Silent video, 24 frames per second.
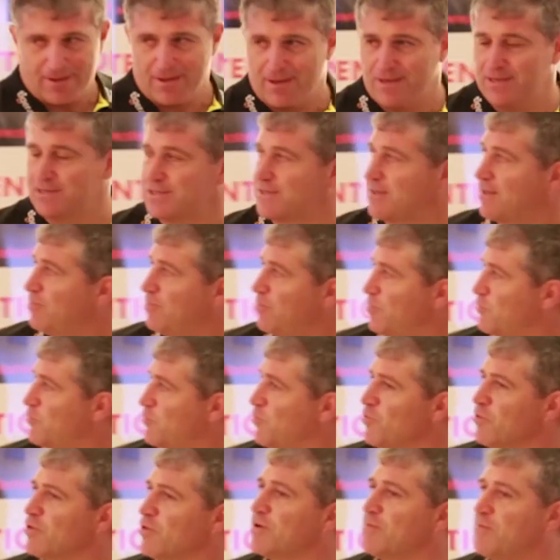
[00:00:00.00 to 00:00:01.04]
and we were
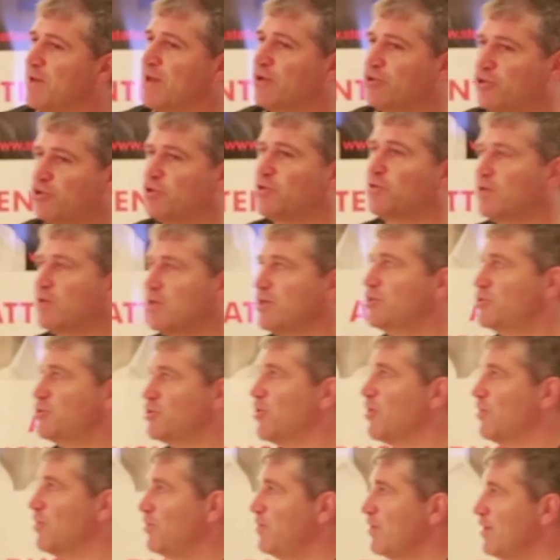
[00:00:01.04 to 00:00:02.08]
talking about doing your
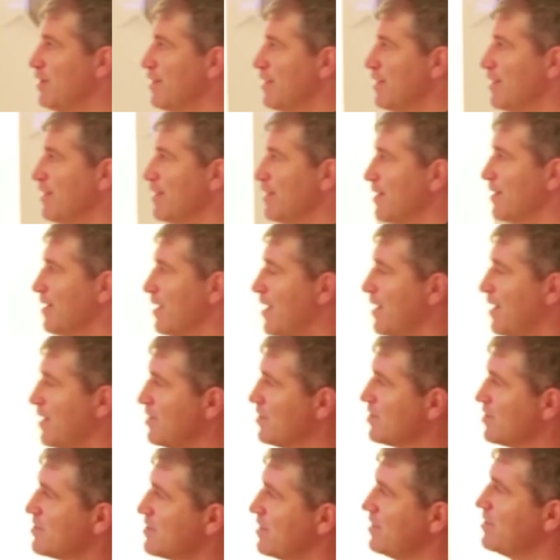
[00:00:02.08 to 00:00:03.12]
job, and he
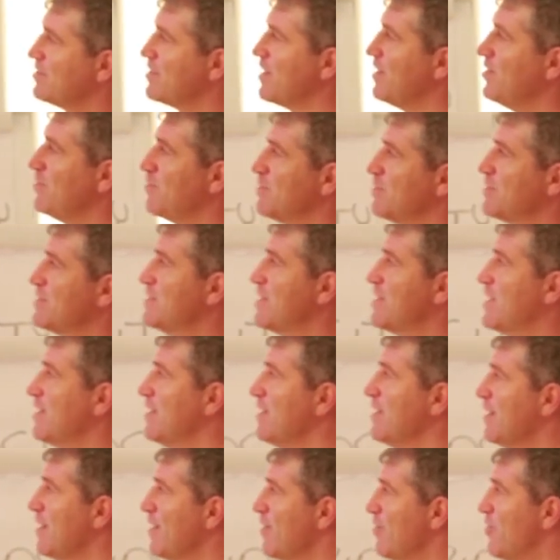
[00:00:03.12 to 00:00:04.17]
just he said to us, he
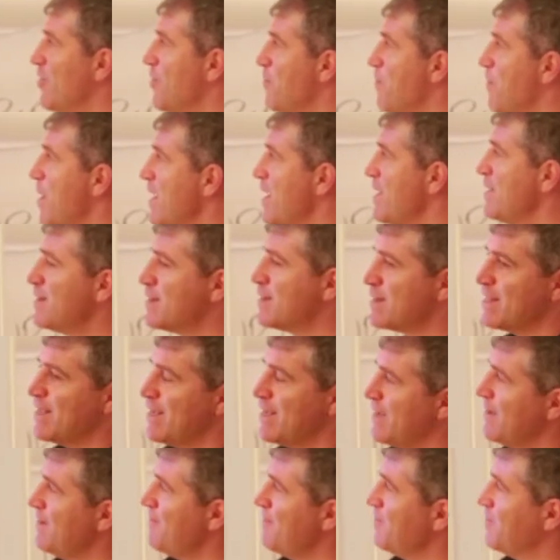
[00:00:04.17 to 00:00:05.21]
said, the main
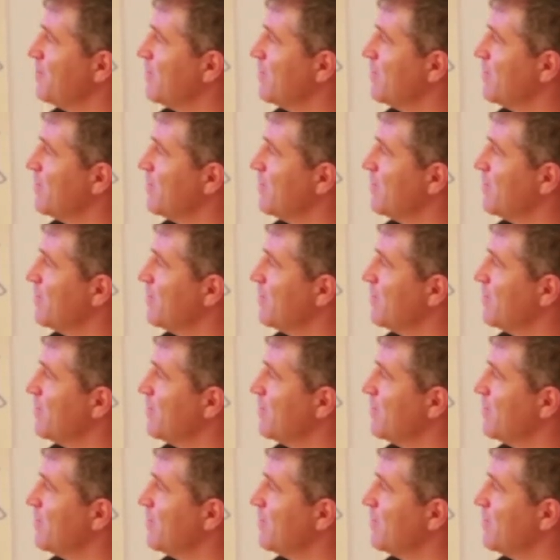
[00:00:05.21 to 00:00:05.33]
thing